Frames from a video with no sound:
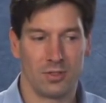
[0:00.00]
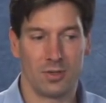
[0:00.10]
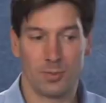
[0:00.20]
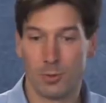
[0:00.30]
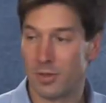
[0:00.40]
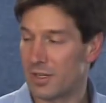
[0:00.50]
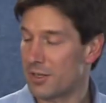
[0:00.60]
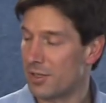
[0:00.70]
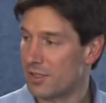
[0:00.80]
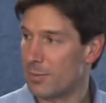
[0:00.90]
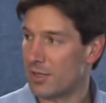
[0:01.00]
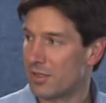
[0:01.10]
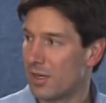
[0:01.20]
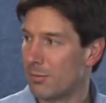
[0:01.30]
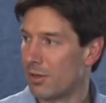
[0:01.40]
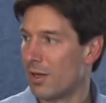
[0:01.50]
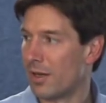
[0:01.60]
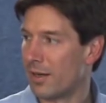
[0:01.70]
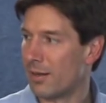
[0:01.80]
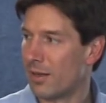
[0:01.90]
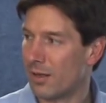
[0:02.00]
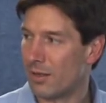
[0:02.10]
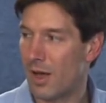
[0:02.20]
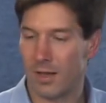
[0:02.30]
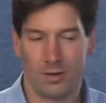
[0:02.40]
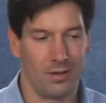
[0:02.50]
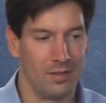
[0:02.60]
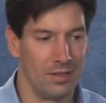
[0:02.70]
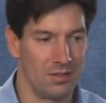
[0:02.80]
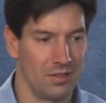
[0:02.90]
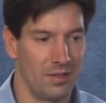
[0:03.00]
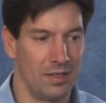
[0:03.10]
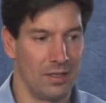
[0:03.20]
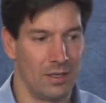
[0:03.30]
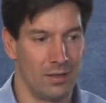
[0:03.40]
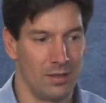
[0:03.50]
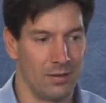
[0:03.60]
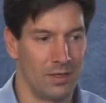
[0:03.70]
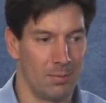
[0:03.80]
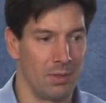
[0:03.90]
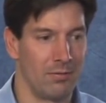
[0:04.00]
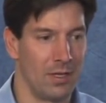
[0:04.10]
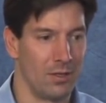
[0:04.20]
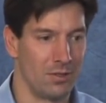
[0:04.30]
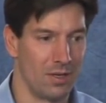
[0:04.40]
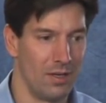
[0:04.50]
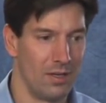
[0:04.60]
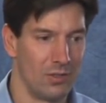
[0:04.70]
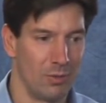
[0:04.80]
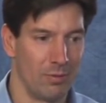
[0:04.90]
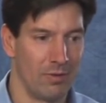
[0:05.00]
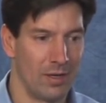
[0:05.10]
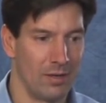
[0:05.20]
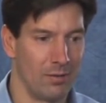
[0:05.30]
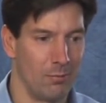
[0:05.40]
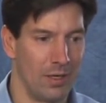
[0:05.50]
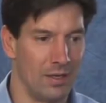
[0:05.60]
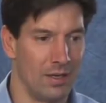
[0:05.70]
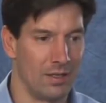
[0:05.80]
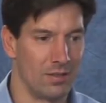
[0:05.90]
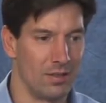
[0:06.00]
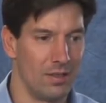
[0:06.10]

So Explorer is actually a small stub relying a, a lot on this DLL and a couple of others to provide it, what it does.